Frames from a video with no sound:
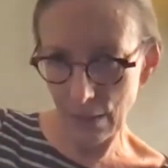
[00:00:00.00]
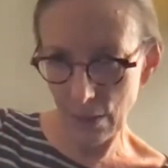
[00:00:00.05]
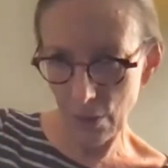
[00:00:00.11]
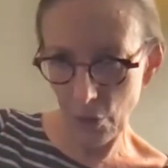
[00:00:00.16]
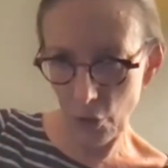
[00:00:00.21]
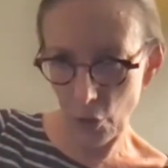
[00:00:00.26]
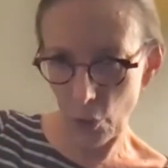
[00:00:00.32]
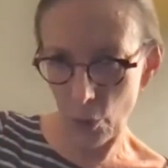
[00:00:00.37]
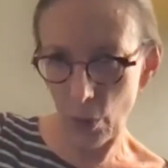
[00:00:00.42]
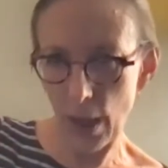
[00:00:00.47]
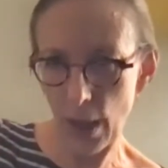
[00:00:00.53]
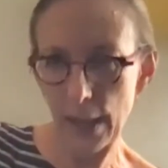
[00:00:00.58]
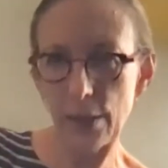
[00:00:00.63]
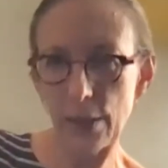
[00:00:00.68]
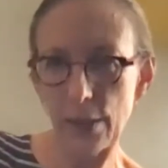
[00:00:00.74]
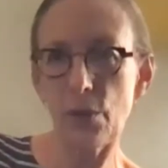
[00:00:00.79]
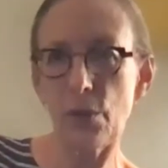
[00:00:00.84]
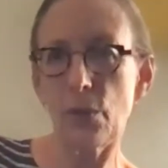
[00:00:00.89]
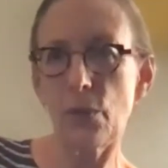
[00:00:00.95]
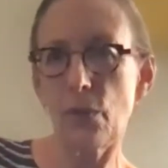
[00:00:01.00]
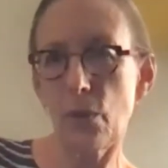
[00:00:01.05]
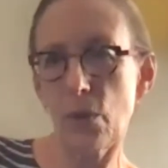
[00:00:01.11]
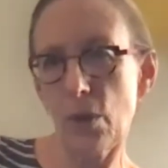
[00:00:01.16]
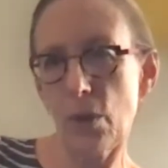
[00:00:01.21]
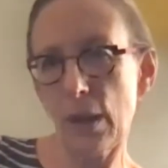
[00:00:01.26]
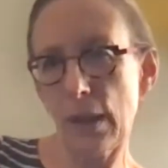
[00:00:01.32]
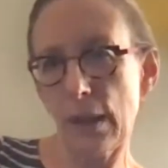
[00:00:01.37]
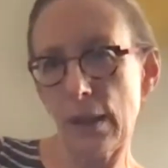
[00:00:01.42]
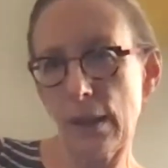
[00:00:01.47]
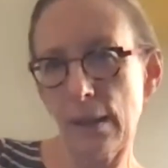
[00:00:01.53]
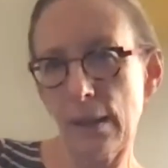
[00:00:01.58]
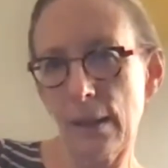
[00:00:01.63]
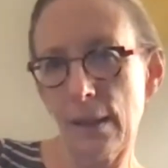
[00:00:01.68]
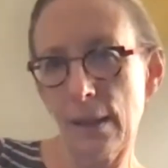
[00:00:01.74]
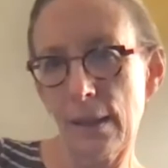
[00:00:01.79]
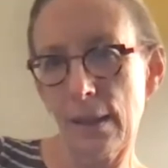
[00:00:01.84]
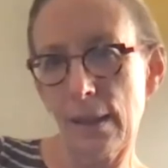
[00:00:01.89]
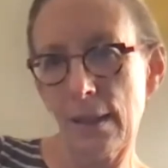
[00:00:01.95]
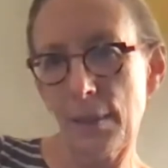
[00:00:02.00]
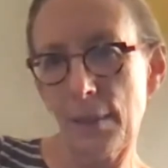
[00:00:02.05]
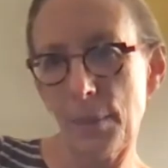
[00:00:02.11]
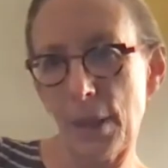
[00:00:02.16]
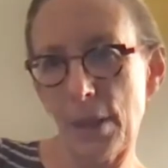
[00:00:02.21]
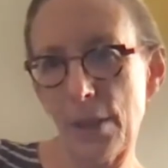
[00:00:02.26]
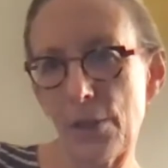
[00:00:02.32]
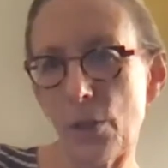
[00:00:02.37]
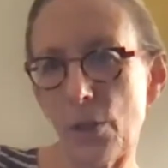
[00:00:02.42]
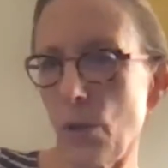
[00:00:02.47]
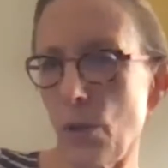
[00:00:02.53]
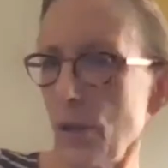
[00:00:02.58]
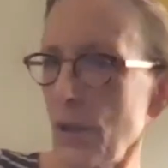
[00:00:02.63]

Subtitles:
show gratitude for it. Because of course,